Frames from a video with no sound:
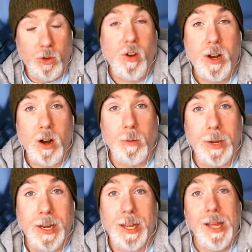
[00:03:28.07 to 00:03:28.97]
credit card
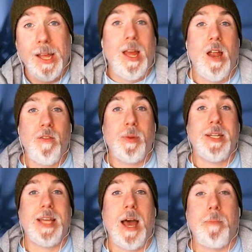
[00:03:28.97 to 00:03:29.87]
bank.
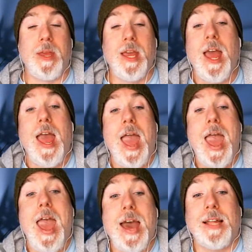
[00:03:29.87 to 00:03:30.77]
Everybody's happy.
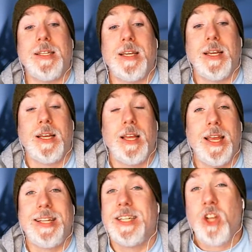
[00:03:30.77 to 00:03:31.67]
And
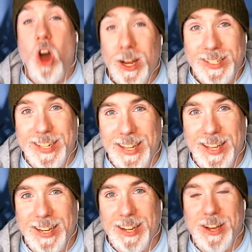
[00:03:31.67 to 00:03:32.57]
it didn't cost
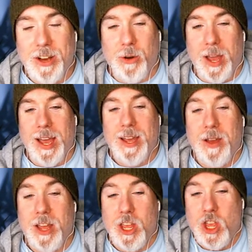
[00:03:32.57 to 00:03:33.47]
anything,
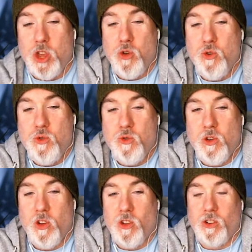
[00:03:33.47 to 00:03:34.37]
okay?
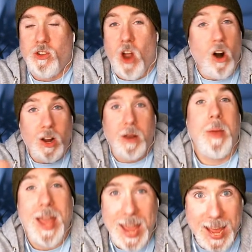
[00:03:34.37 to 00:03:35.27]
You aren't going to
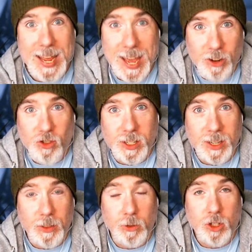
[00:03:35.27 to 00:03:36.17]
pay any interest
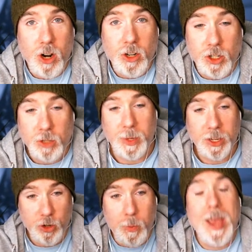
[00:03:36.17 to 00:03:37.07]
on those charges
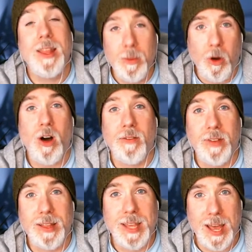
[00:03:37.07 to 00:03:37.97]
because you paid them off
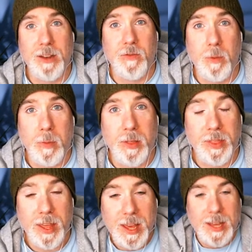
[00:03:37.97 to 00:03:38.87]
at the end of the month.
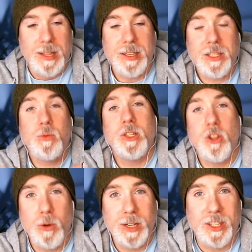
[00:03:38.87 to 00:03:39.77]
This is what's
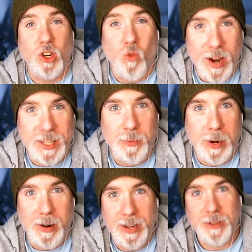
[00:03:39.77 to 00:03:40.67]
known as the grace
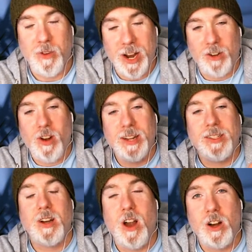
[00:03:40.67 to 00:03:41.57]
period, right?
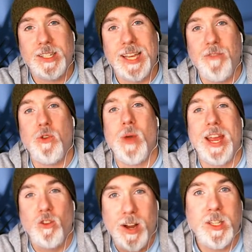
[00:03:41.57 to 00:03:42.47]
Credit cards give you a
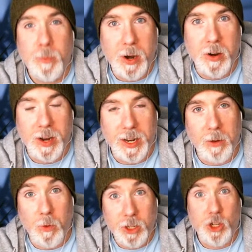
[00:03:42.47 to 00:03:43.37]
grace period
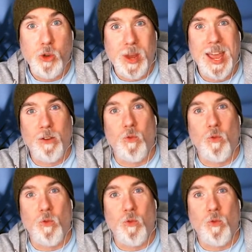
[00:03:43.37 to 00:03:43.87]
in which you can